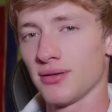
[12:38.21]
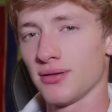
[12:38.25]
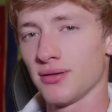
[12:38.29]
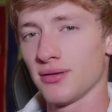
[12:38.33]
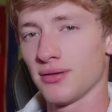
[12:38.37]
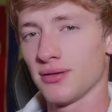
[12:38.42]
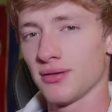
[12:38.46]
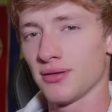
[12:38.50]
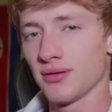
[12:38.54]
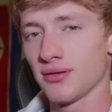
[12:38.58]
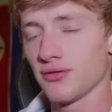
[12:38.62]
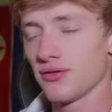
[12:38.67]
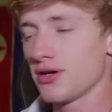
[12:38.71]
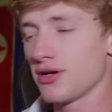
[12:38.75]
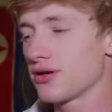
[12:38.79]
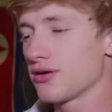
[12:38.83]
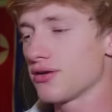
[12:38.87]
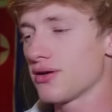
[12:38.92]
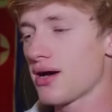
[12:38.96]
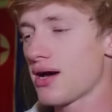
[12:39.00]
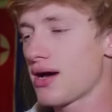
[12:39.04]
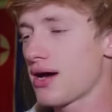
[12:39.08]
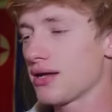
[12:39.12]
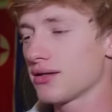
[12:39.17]
they're
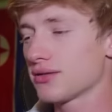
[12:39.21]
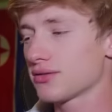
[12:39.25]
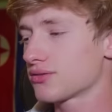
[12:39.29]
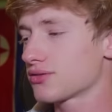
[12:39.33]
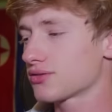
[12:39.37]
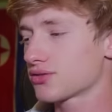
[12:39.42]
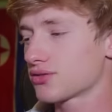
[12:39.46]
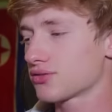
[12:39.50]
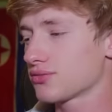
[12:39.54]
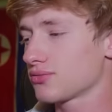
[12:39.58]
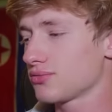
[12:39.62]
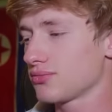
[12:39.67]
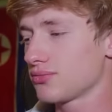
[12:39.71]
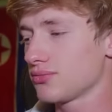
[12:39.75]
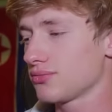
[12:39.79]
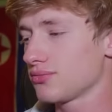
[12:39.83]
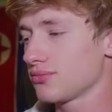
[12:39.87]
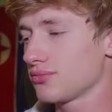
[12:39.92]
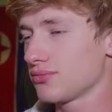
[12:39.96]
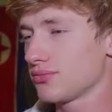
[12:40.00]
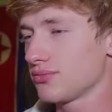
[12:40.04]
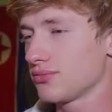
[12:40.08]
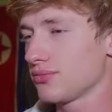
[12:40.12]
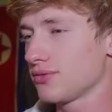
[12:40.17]
not
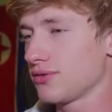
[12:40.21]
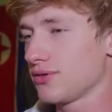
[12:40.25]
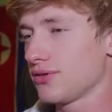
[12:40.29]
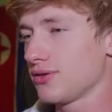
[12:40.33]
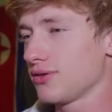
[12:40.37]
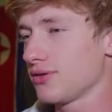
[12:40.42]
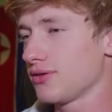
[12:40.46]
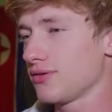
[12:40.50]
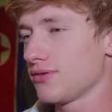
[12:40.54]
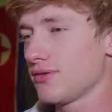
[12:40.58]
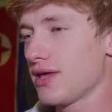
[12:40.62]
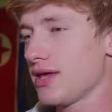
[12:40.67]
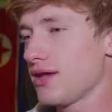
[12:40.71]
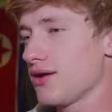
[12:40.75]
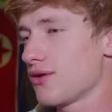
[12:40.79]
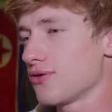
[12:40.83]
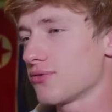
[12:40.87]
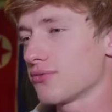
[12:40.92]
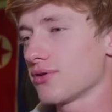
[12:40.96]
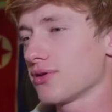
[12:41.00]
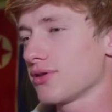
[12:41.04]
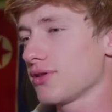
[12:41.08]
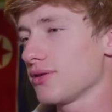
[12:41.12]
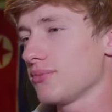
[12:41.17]
they don't
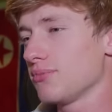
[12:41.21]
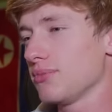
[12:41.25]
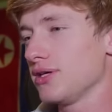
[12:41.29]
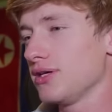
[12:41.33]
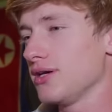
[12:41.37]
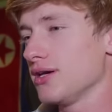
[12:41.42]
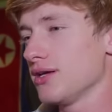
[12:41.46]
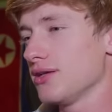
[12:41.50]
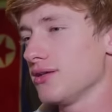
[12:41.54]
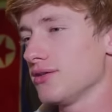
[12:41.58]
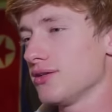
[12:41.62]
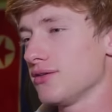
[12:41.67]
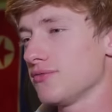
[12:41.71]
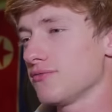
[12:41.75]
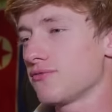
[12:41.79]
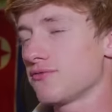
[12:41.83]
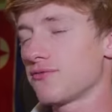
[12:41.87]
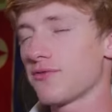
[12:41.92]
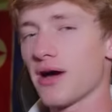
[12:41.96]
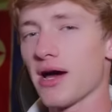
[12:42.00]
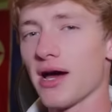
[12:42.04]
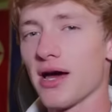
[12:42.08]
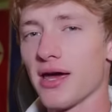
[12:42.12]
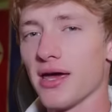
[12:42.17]
really be getting in
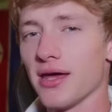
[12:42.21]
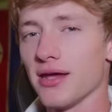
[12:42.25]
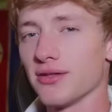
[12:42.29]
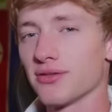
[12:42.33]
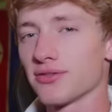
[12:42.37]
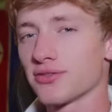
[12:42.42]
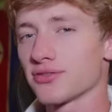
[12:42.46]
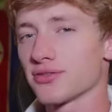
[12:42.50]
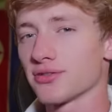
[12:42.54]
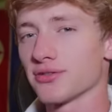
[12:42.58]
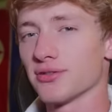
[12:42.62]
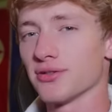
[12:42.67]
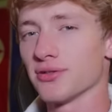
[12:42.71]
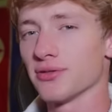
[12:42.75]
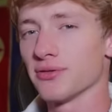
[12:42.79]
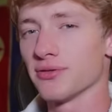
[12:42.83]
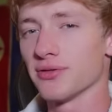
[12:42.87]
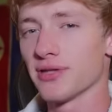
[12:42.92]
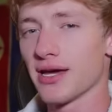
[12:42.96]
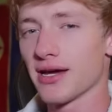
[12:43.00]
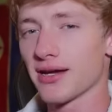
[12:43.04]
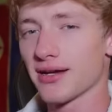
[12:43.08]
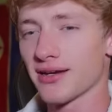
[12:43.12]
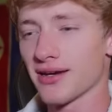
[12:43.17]
fights or doing that kind of